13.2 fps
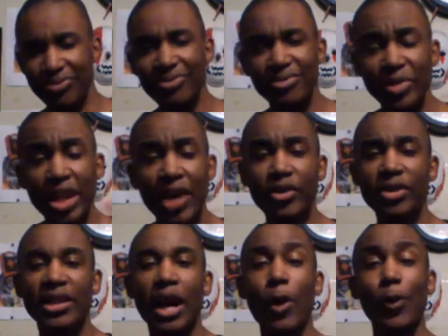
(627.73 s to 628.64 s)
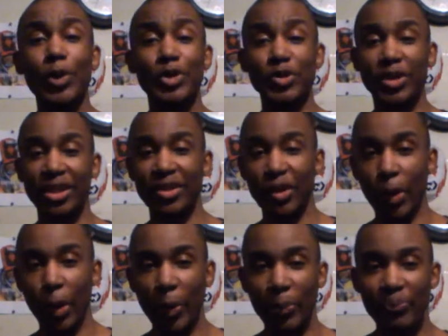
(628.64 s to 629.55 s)
Never doubt what you can do,
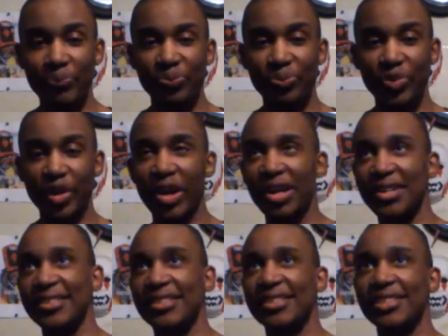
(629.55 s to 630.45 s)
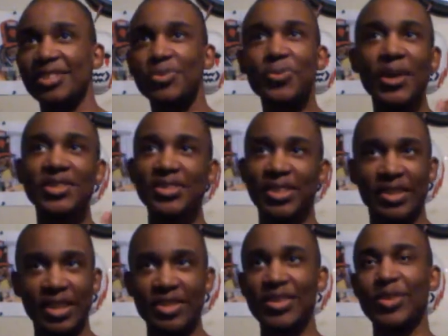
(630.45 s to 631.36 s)
because especially in
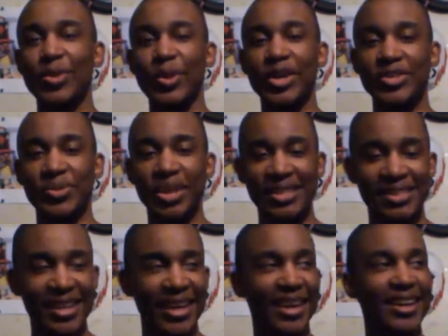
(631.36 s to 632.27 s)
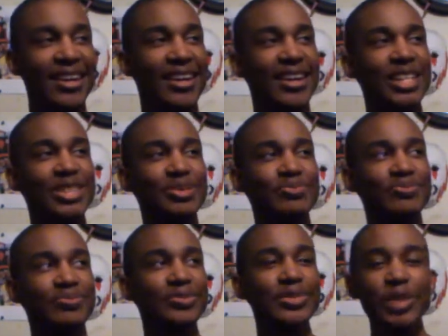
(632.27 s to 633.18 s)
this situation, man, it's like
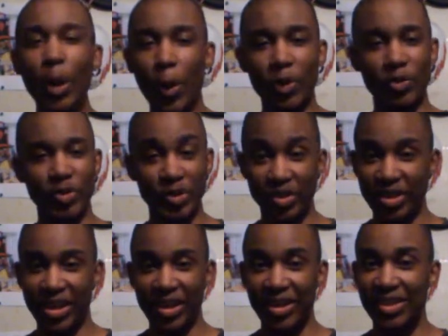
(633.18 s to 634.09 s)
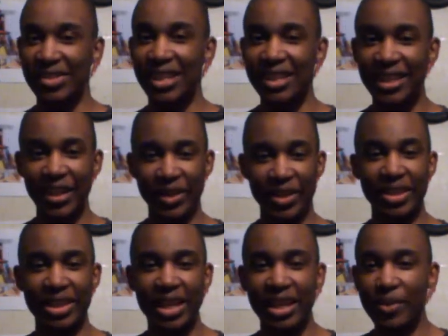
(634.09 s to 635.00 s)
no one really cares. At the end of
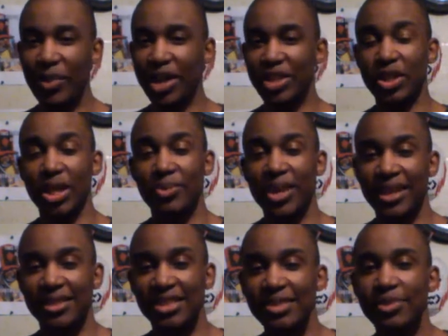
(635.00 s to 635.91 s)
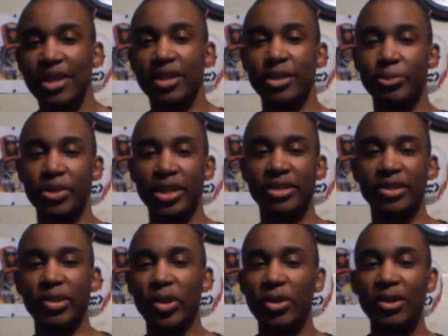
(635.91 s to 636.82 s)
the day, they might try to make it seem like you're a big
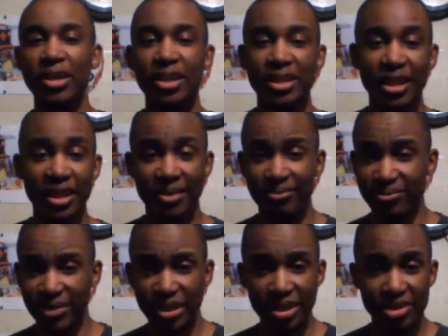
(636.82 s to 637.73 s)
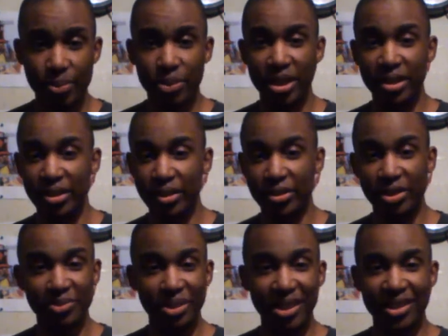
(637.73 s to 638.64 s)
deal, like it's a big deal to
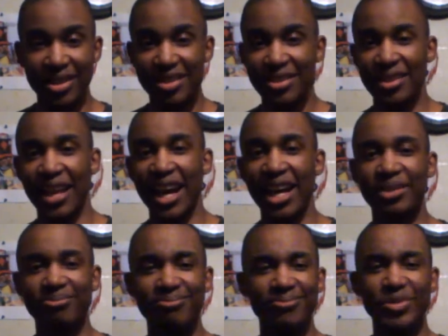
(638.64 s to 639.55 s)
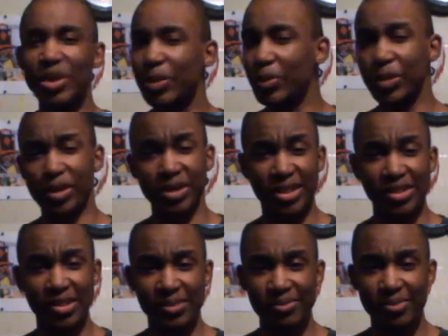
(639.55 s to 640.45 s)
be this and that. It really
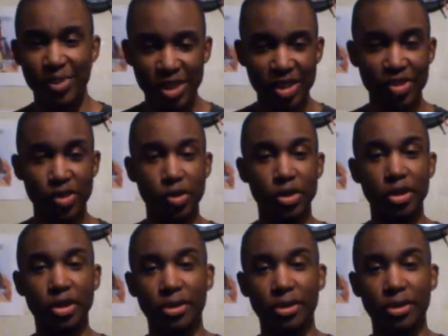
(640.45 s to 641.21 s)
isn't. Just do you.